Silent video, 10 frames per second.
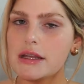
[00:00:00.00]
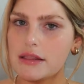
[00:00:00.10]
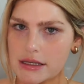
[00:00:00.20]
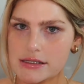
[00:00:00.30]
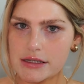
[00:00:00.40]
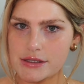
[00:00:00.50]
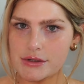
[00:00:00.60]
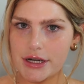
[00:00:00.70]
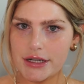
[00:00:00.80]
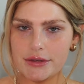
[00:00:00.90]
let's get
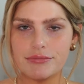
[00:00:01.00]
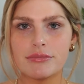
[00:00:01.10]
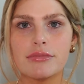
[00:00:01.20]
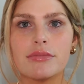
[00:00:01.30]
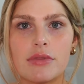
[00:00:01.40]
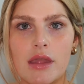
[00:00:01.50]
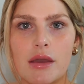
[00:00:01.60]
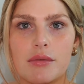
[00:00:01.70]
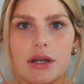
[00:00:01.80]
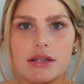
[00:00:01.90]
started.
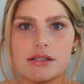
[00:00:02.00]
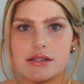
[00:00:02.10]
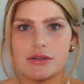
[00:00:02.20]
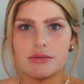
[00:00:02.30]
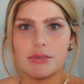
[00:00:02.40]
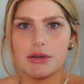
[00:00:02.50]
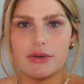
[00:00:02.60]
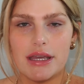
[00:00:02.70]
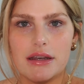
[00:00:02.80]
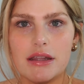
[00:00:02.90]
I'm gonna zoom
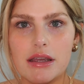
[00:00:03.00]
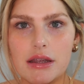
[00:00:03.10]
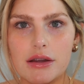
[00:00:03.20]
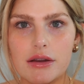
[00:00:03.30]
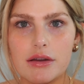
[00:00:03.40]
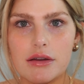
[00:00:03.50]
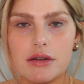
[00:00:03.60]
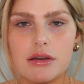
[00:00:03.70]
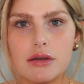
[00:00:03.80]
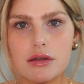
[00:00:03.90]
you in here.
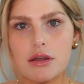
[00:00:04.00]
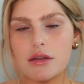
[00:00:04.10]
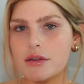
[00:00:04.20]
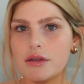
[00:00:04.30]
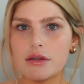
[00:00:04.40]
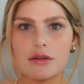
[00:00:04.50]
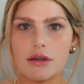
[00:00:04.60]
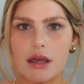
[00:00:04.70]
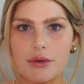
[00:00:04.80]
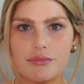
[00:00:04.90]

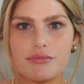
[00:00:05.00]
Okay,